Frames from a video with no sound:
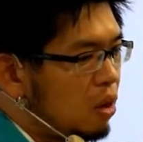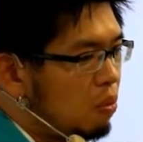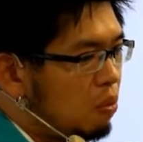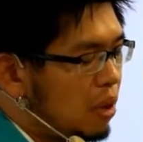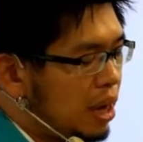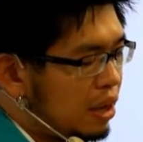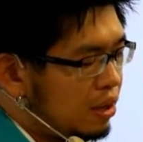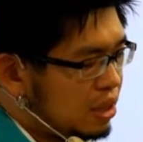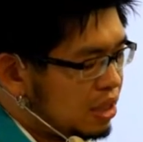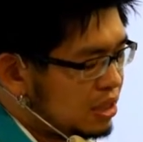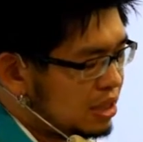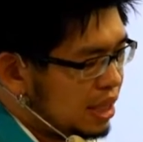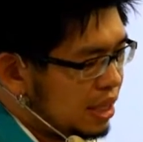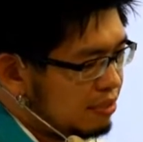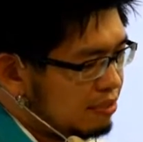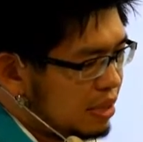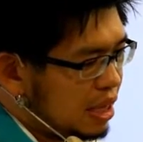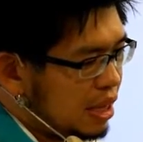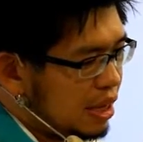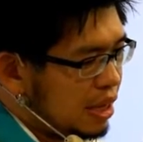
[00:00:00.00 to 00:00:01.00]
While at the
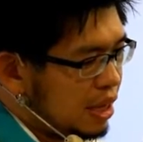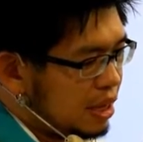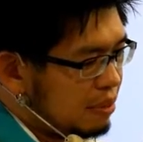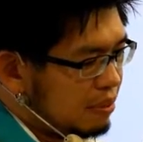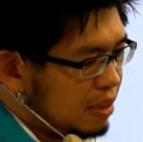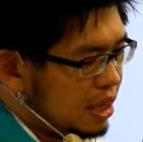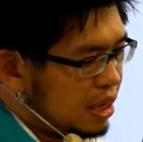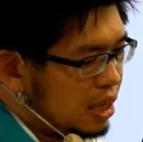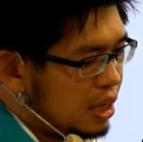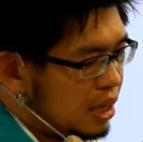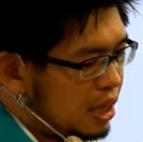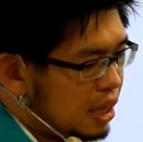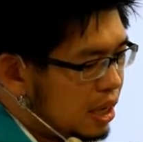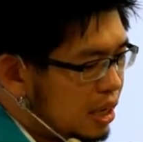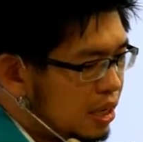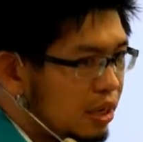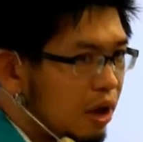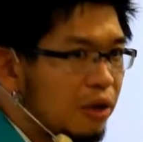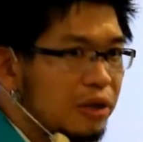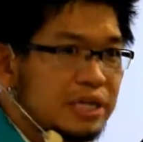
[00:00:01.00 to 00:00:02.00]
same time,
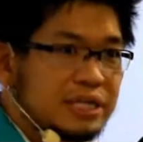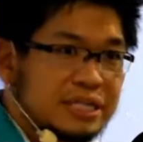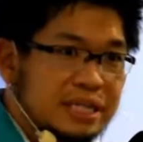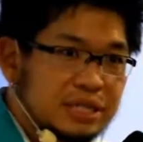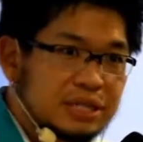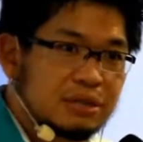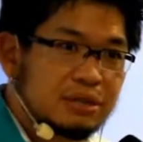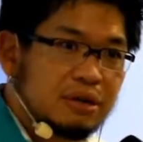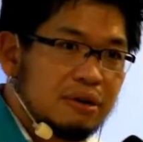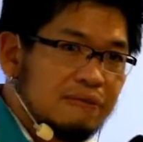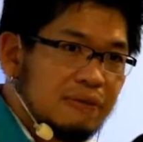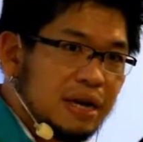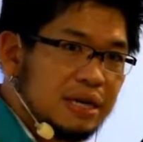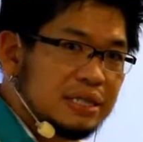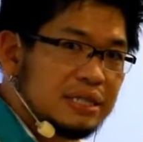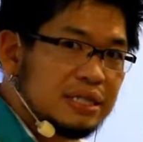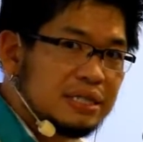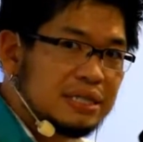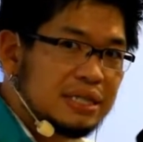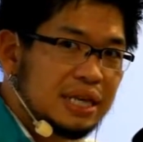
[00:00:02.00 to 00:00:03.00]
uh, all these digital
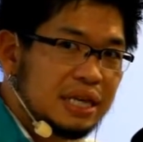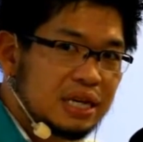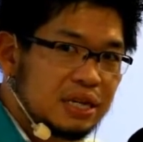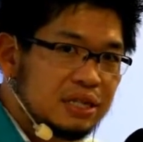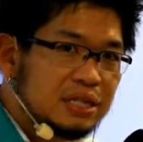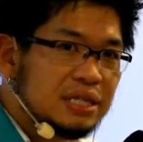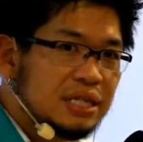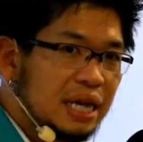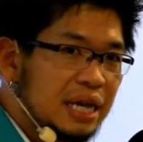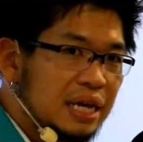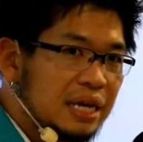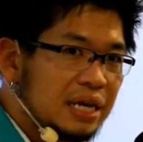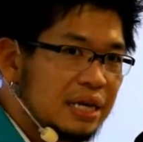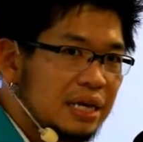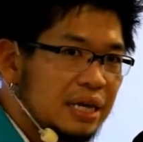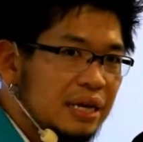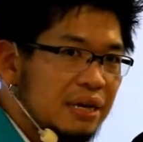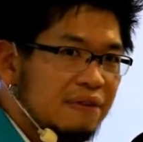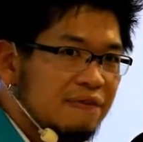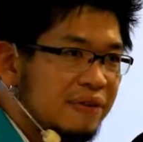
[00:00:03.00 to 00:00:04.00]
devices, they could take
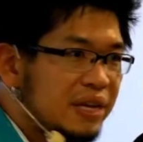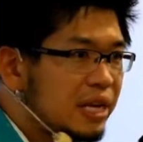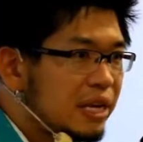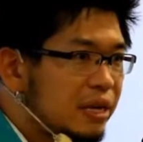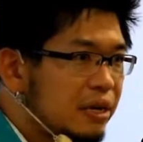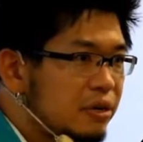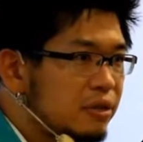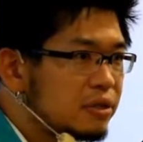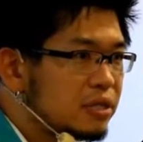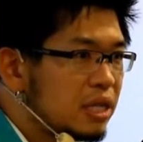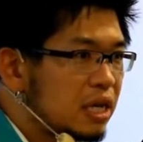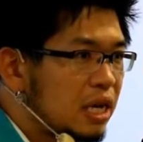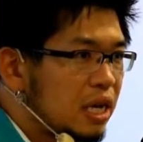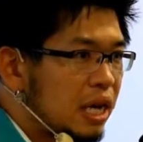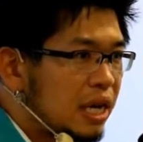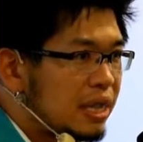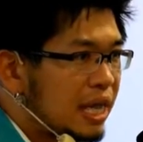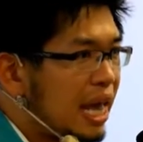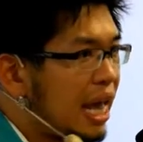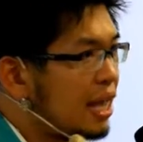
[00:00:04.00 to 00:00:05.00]
videos,
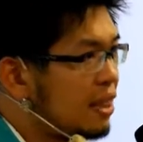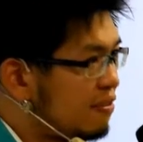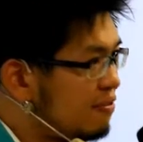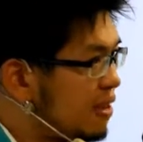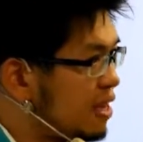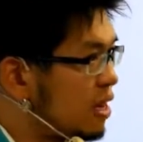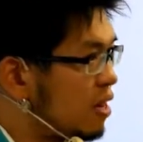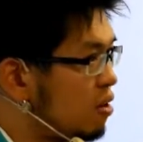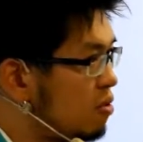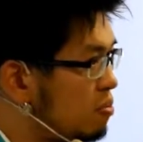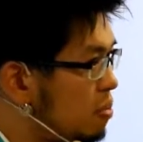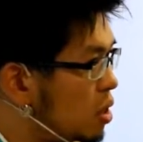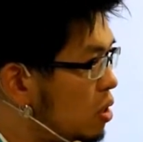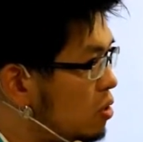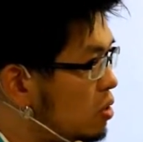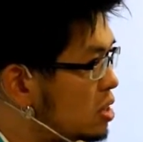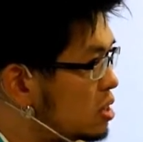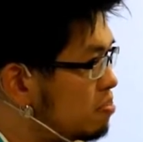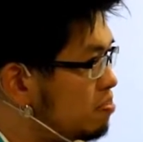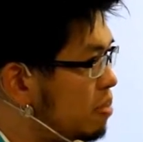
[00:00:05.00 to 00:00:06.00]
and they had the video
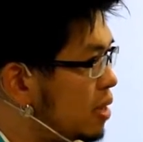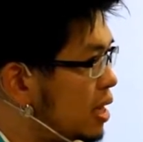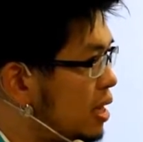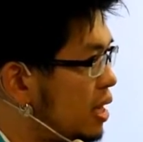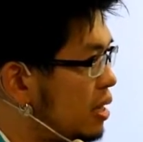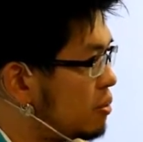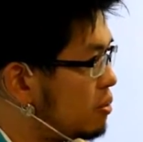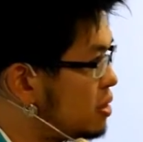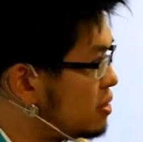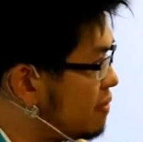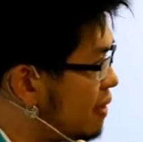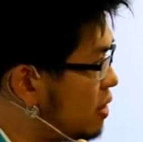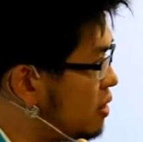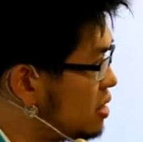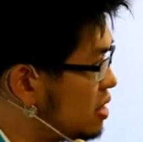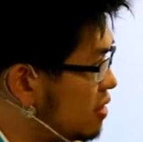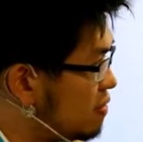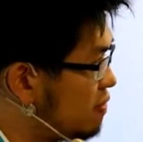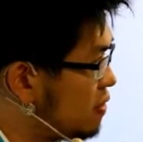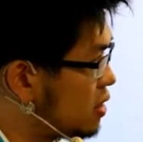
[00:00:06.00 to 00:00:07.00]
modes, but it was very
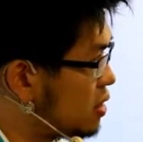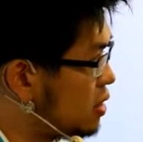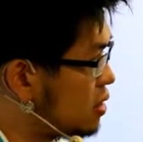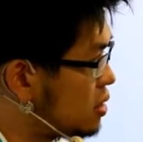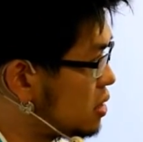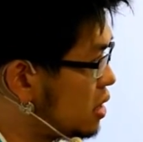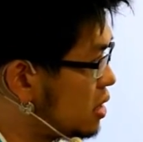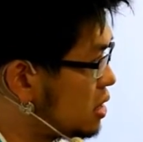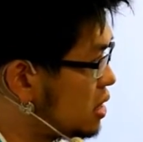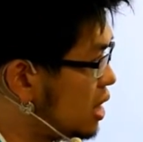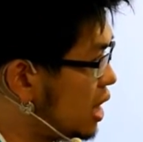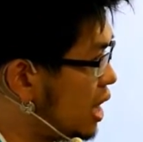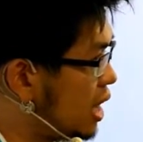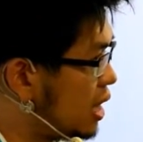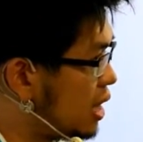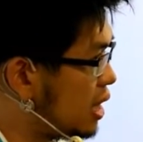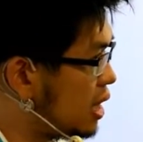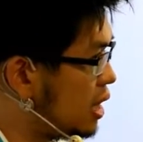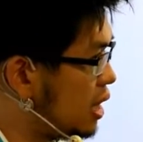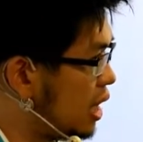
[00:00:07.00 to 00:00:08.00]
difficult to
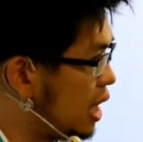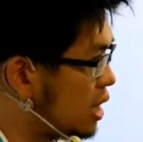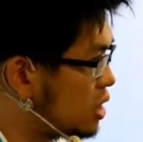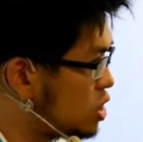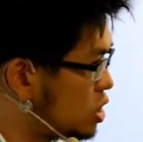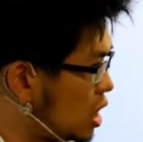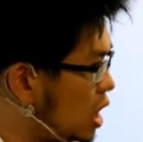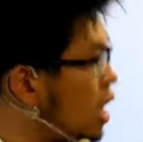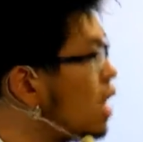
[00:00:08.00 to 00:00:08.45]
take and